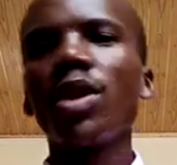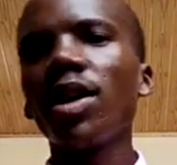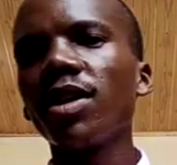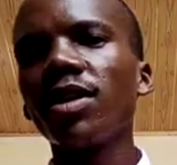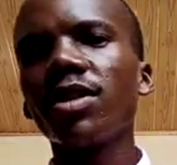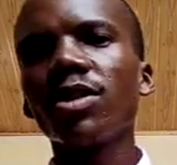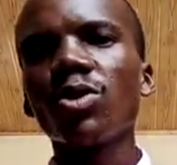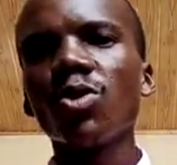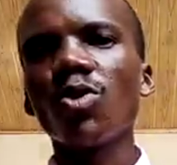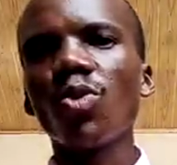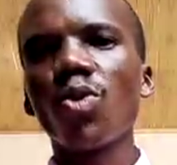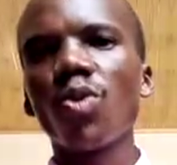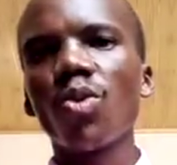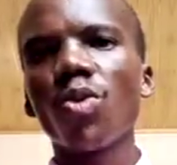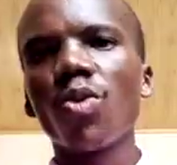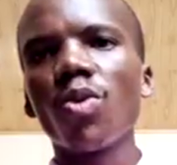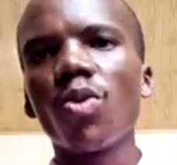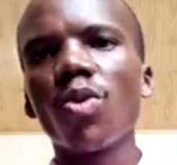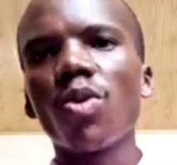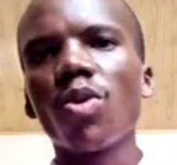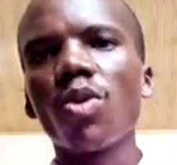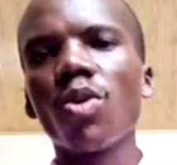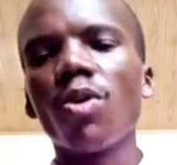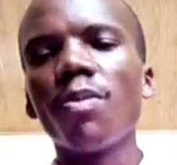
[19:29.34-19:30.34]
get
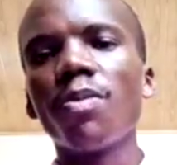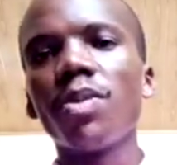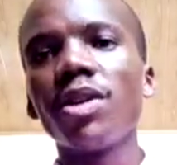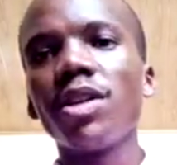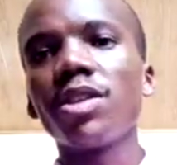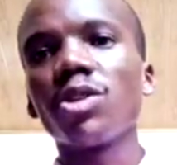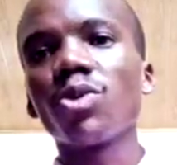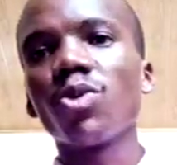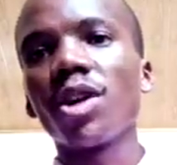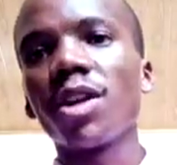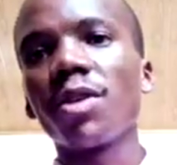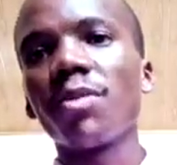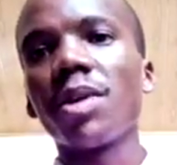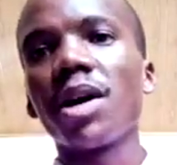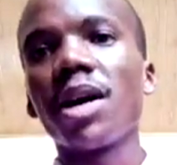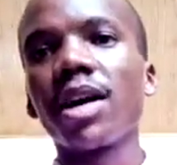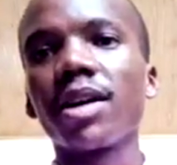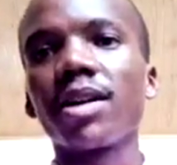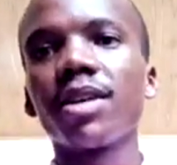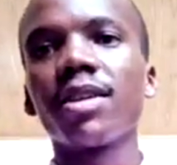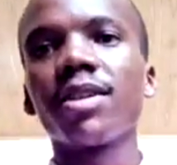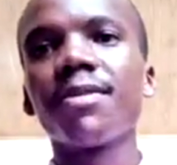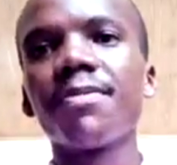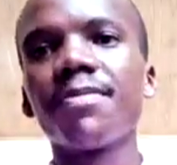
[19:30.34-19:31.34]
complete 1
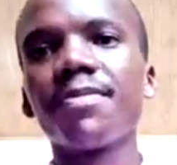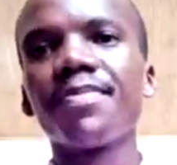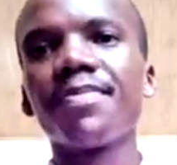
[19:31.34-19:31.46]
mark.